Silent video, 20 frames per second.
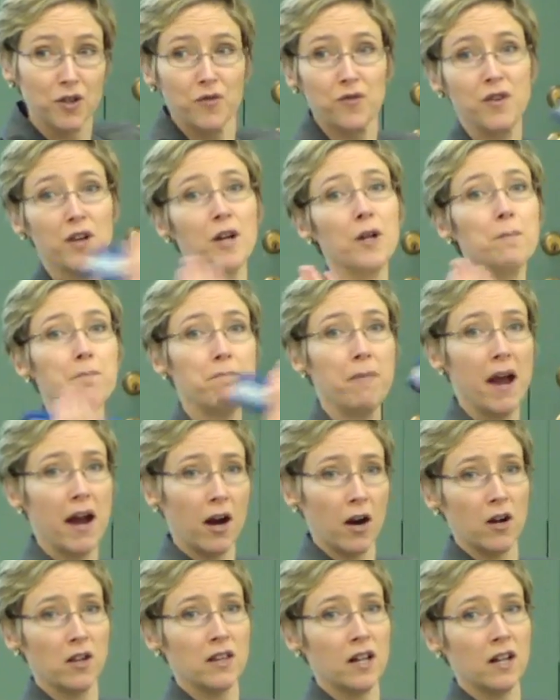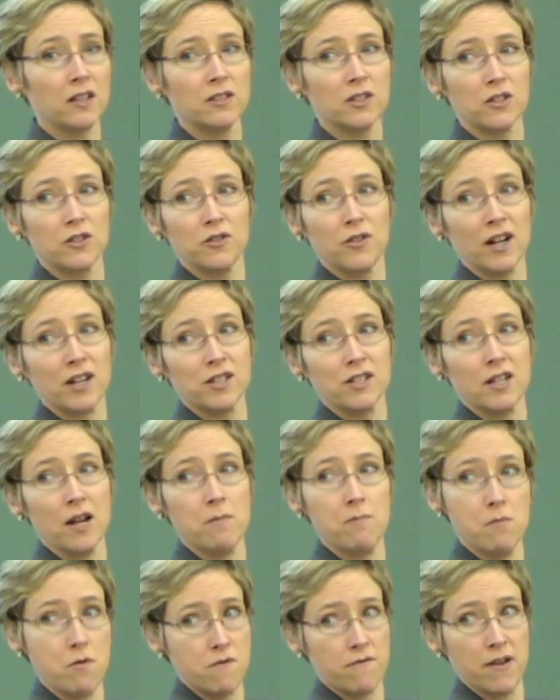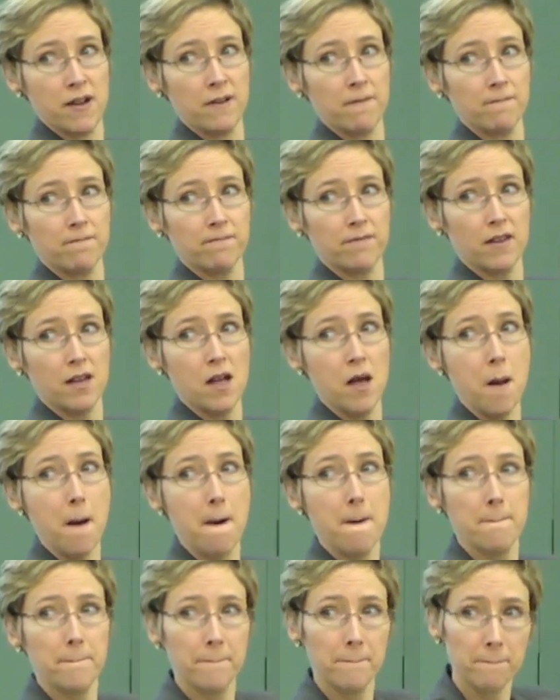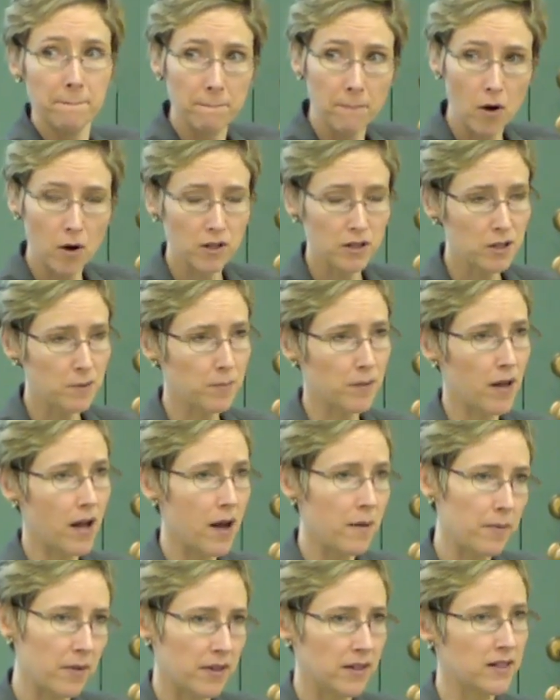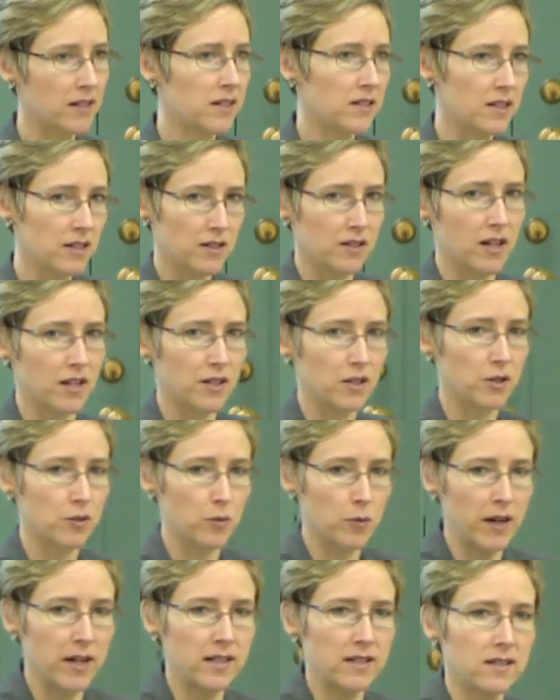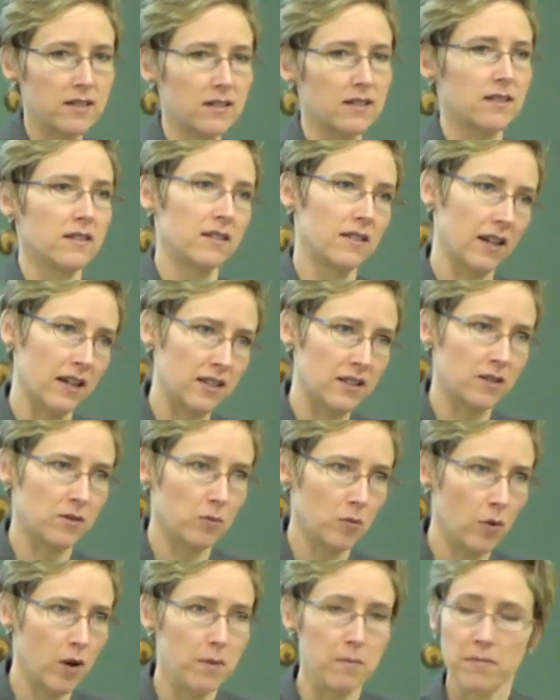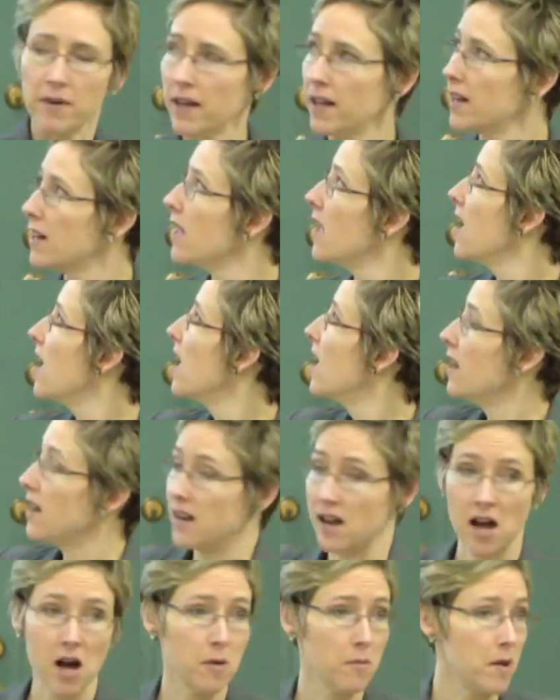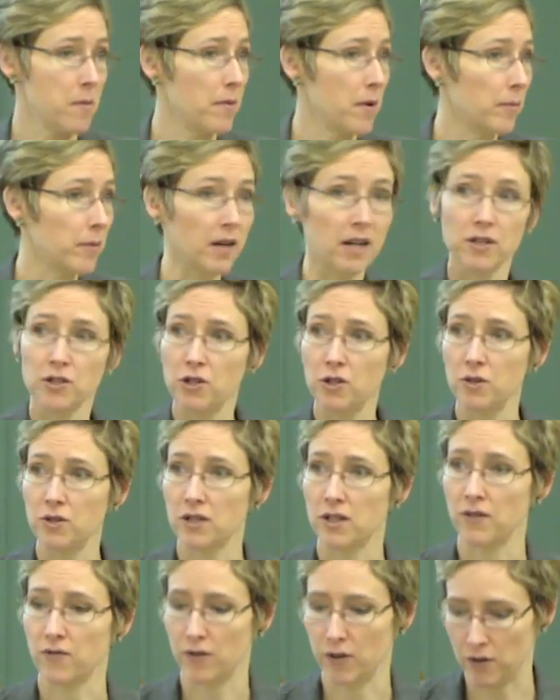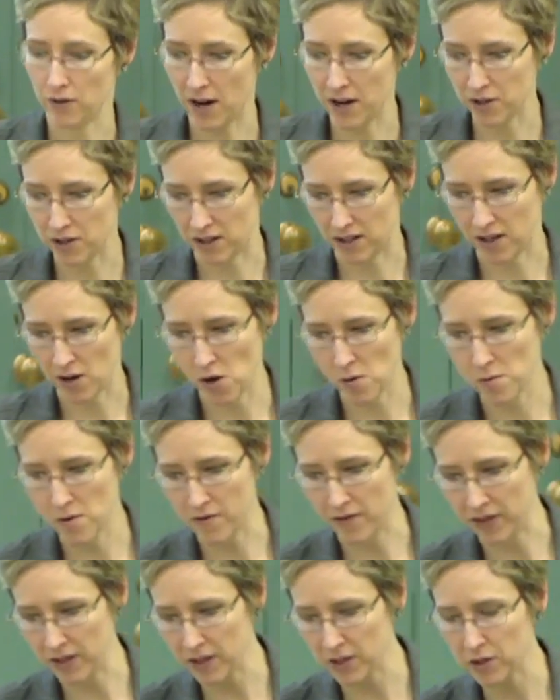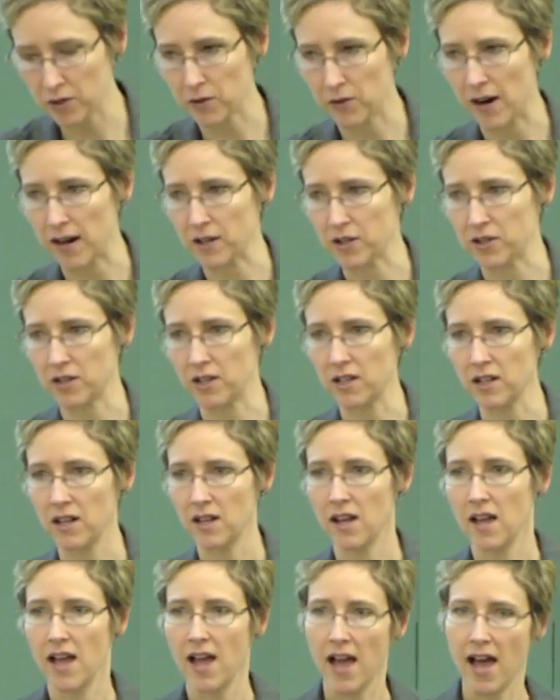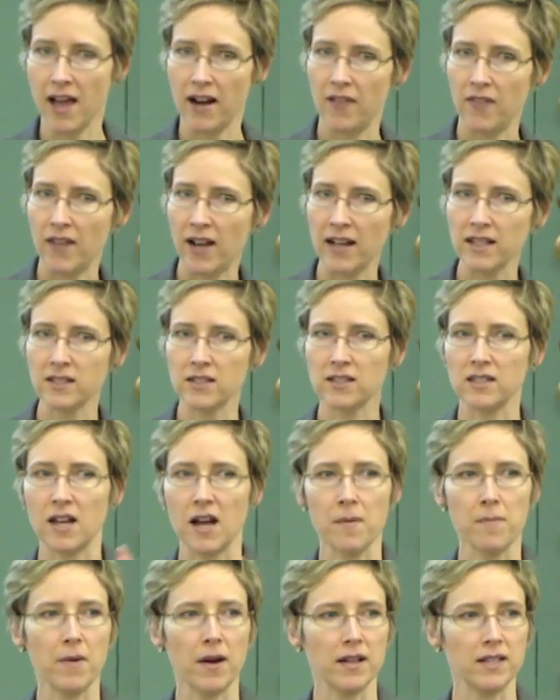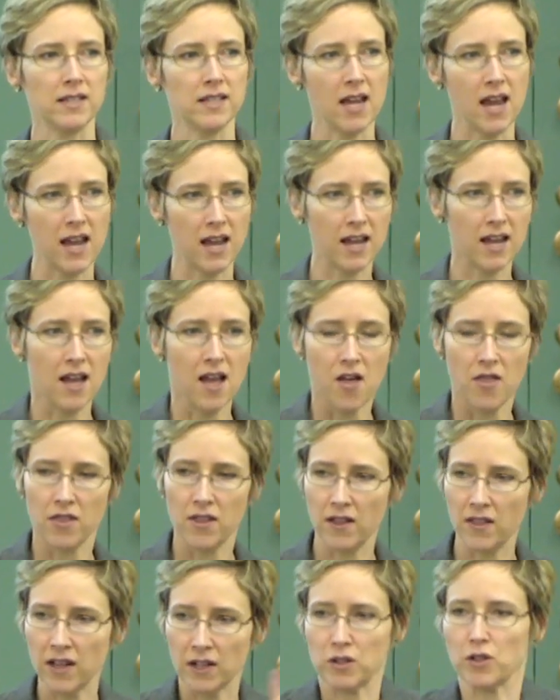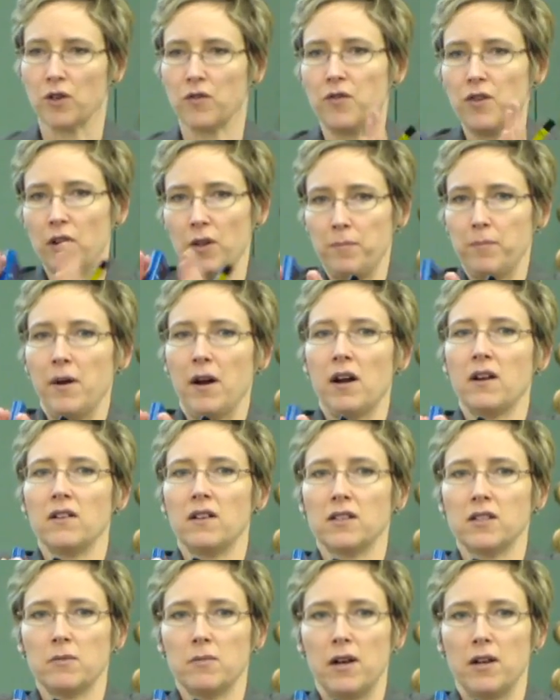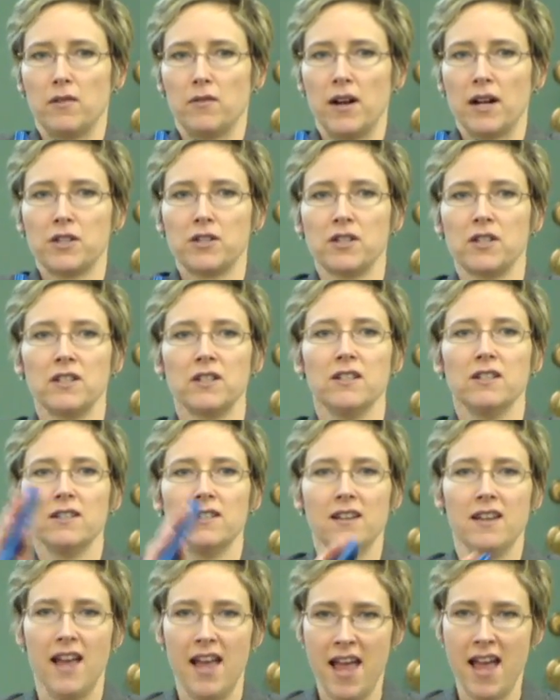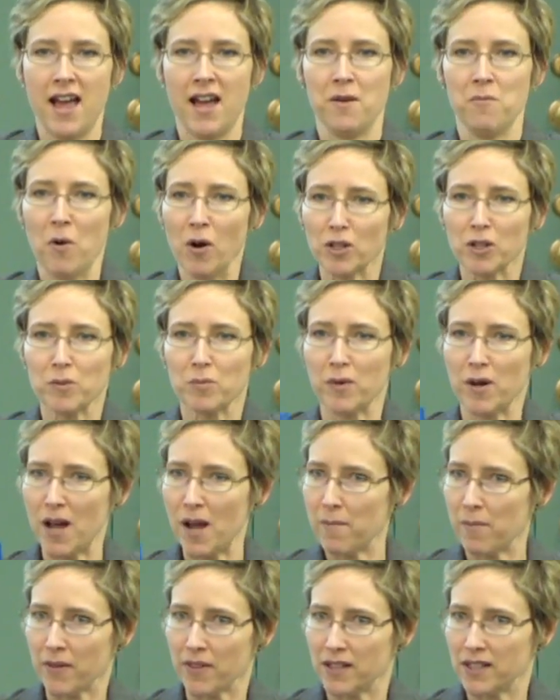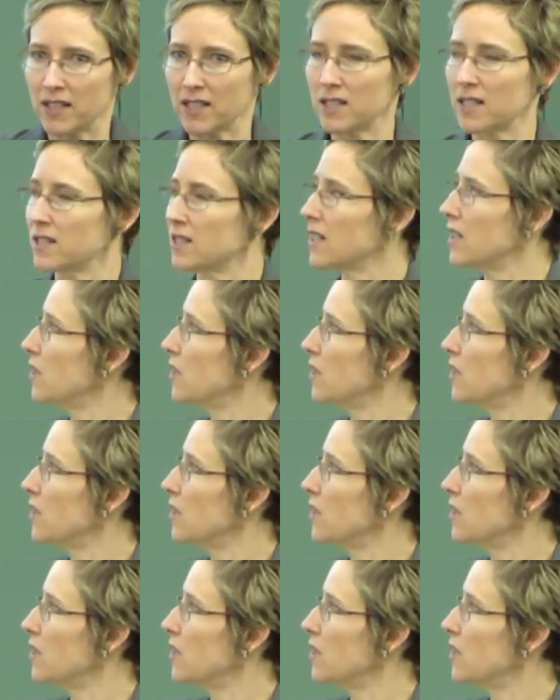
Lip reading: field parallel to the direction I'm moving, multiply by the distance I just went. That's 1 bit. Now maybe I'm going to choose a different direction. Now I'll move in this direction. And in that step, I take the electric field parallel to my direction and multiply it by the distance I